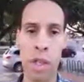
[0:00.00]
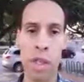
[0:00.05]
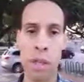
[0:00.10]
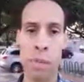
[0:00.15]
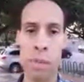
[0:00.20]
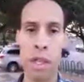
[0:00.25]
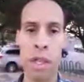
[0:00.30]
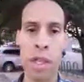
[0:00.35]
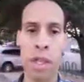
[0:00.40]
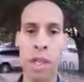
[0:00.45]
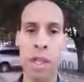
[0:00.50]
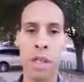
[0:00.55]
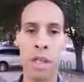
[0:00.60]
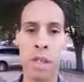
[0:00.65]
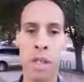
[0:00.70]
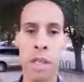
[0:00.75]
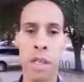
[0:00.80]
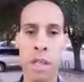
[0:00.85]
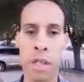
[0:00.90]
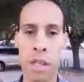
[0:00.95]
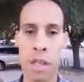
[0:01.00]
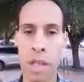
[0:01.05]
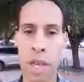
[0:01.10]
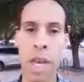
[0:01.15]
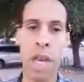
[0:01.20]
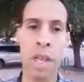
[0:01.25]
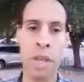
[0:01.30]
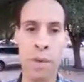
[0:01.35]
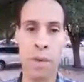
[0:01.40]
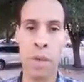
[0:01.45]
is because these
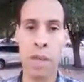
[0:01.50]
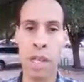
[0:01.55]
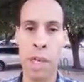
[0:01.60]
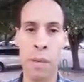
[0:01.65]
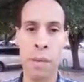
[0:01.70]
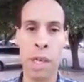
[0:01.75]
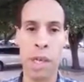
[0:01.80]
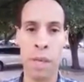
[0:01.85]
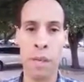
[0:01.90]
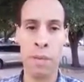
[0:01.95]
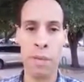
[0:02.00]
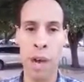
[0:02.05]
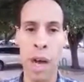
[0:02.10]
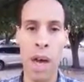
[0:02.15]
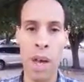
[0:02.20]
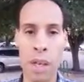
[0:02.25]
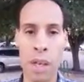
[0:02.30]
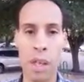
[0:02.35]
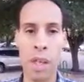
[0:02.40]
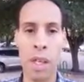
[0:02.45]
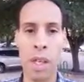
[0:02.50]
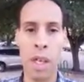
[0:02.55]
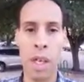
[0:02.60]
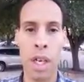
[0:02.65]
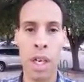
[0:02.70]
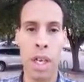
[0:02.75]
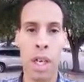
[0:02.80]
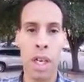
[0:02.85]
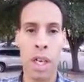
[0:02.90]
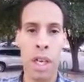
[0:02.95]
states, for example, like Nevada,
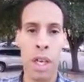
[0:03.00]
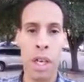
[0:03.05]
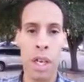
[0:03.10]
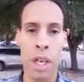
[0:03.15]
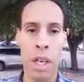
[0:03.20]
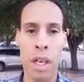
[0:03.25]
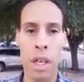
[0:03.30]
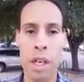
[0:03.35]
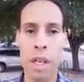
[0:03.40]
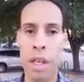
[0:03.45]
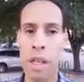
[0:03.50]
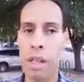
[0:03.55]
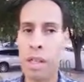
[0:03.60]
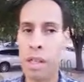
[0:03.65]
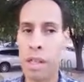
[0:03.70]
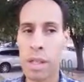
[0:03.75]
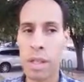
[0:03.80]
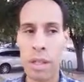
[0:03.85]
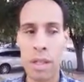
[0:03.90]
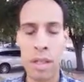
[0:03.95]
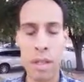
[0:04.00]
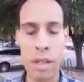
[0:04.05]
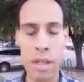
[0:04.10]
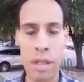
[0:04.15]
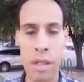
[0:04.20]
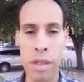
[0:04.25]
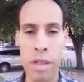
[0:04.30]
it's